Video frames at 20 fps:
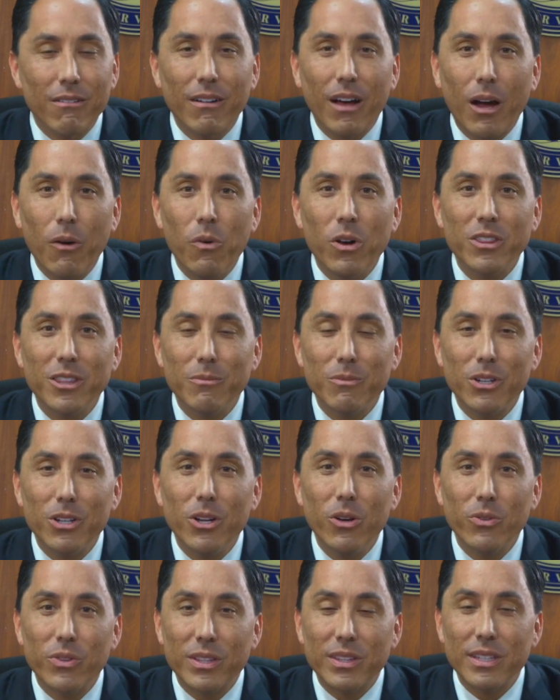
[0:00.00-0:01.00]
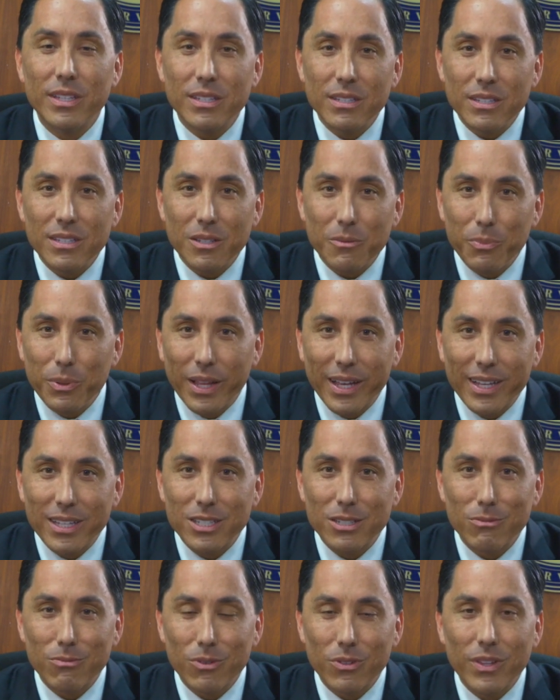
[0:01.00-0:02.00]
I want them to know that this is a
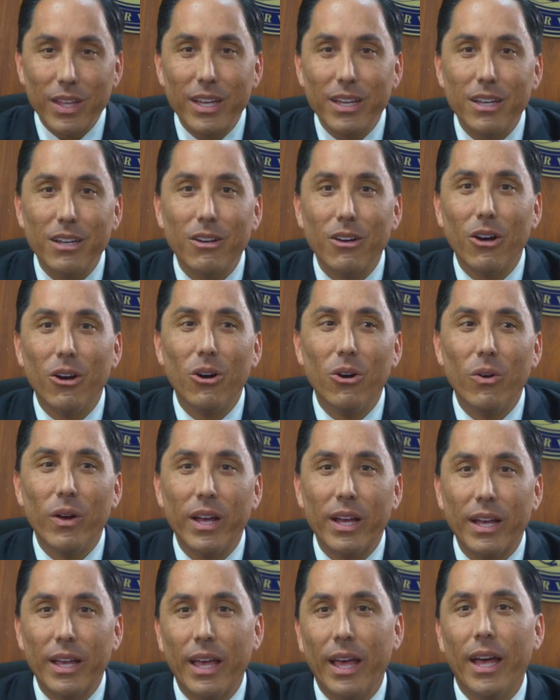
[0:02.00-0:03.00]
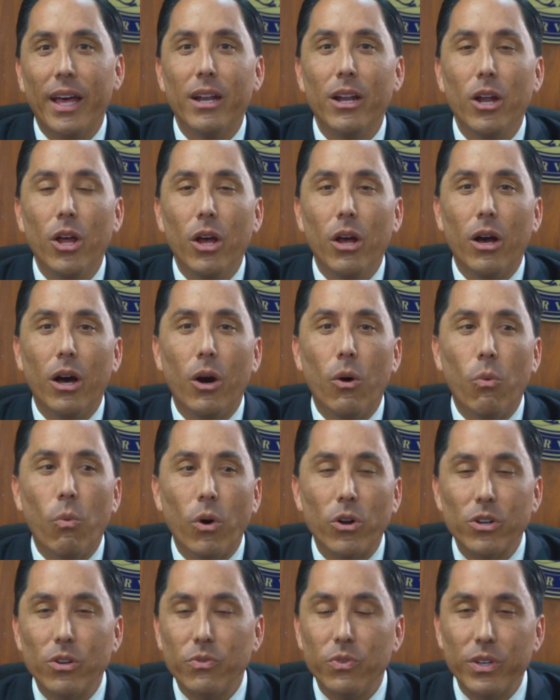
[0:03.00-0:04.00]
place where they can go and get
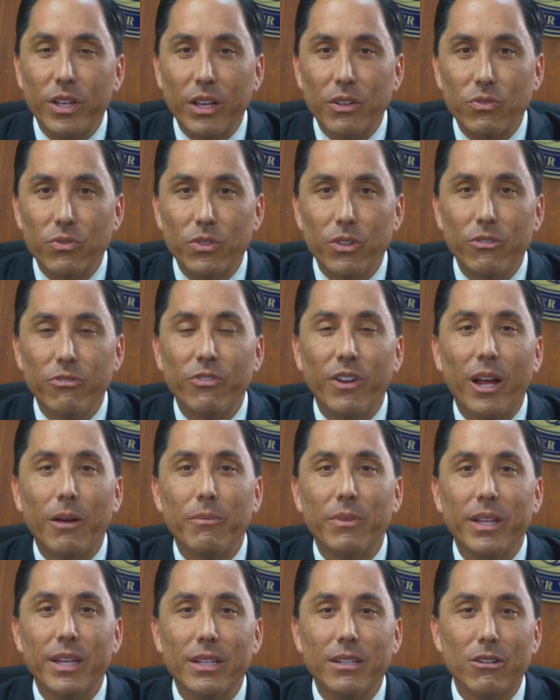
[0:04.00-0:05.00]
wonderful gifts for their family,